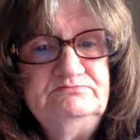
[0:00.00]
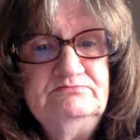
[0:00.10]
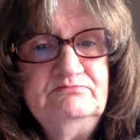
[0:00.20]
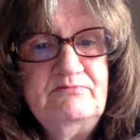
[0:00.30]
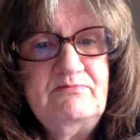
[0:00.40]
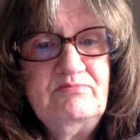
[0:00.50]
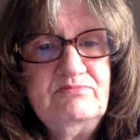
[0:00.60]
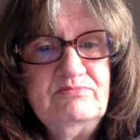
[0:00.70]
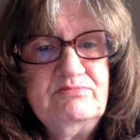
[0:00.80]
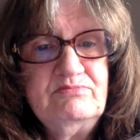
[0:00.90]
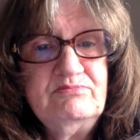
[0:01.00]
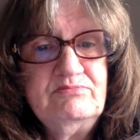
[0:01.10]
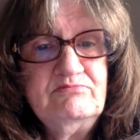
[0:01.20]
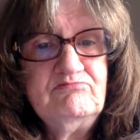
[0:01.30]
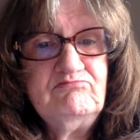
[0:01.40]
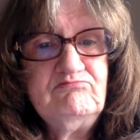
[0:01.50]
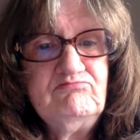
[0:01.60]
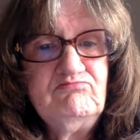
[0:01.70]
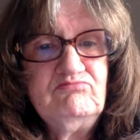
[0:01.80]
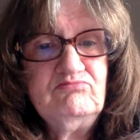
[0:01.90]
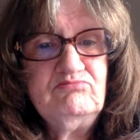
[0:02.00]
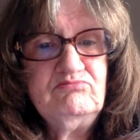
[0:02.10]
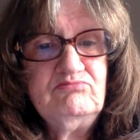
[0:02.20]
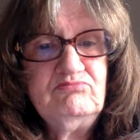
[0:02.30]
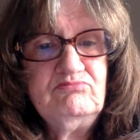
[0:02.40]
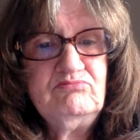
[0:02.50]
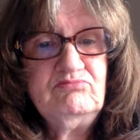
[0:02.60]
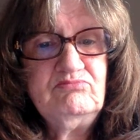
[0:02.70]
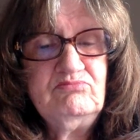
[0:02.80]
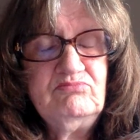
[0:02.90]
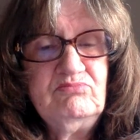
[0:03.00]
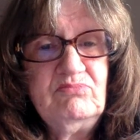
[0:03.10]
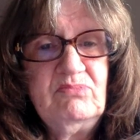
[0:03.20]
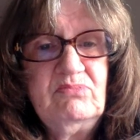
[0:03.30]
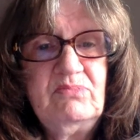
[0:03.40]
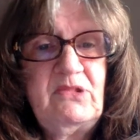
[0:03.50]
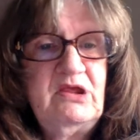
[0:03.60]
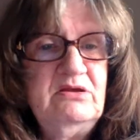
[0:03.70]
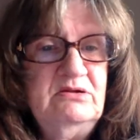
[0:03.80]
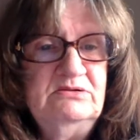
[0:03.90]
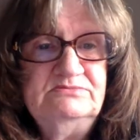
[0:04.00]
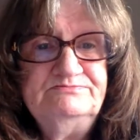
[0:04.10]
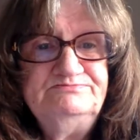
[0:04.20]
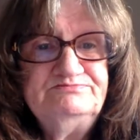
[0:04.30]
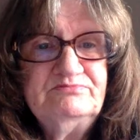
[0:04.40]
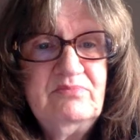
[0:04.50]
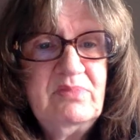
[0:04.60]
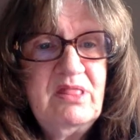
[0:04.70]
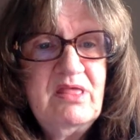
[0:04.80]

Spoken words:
(silence)